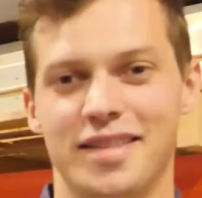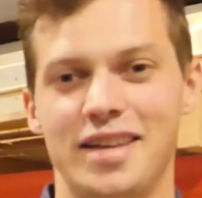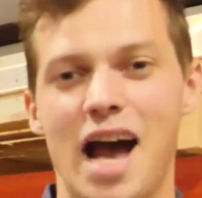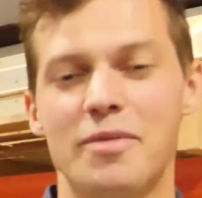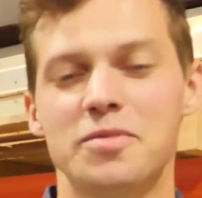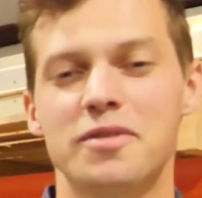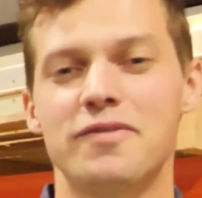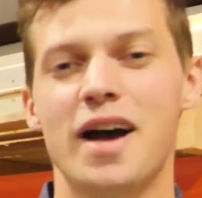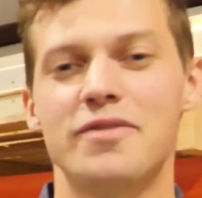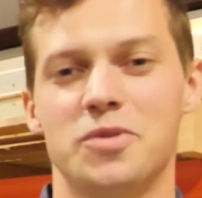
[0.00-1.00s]
The Optima
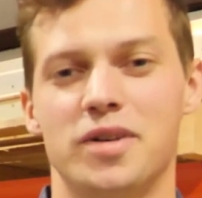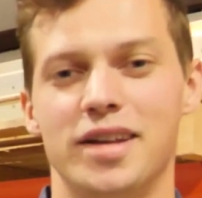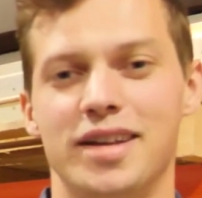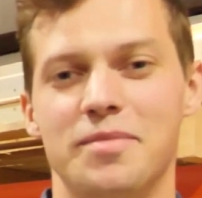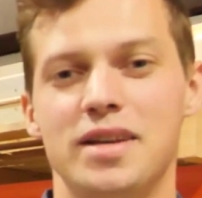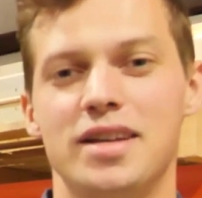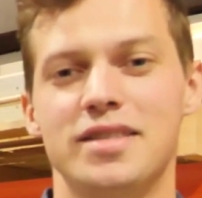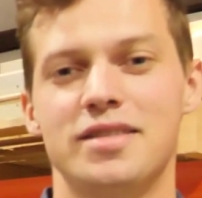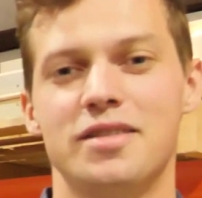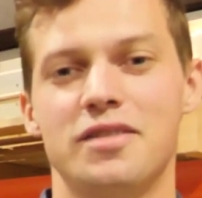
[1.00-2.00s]
520 can be
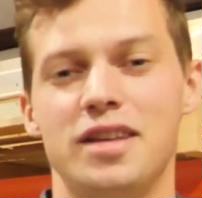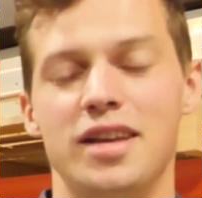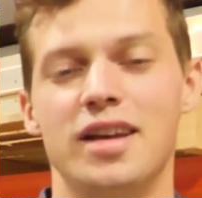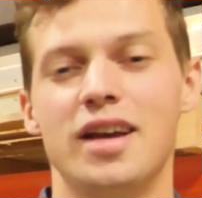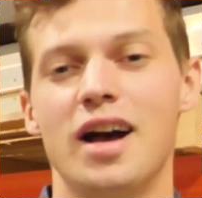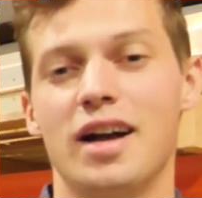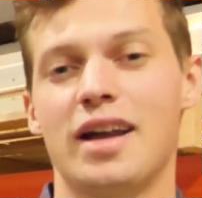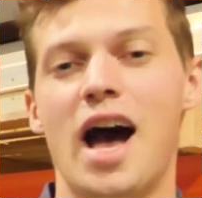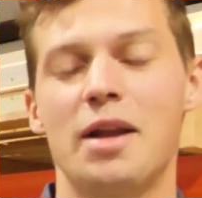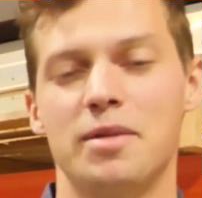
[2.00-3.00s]
considered the
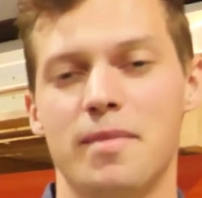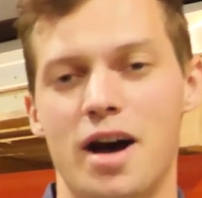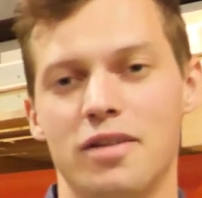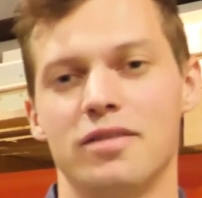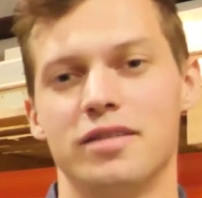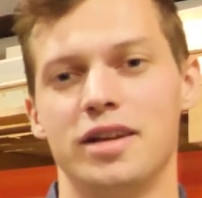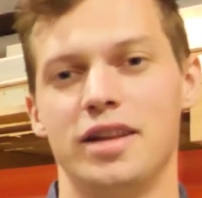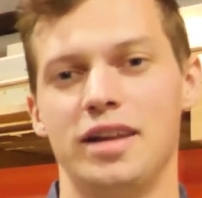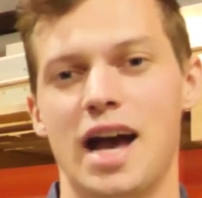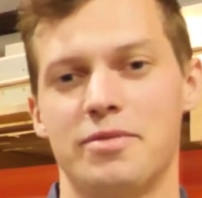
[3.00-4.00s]
economy model
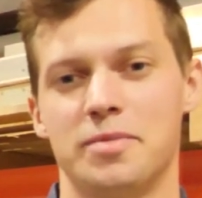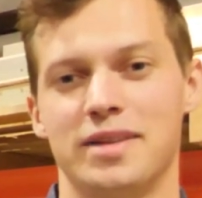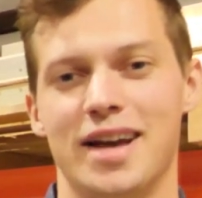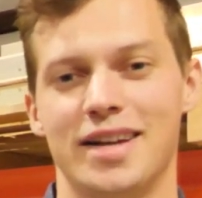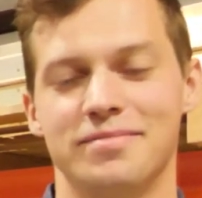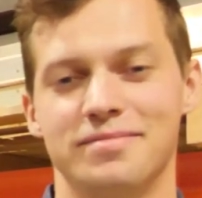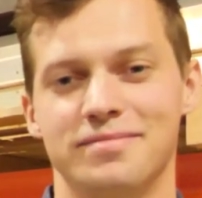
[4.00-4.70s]
in the Optima line.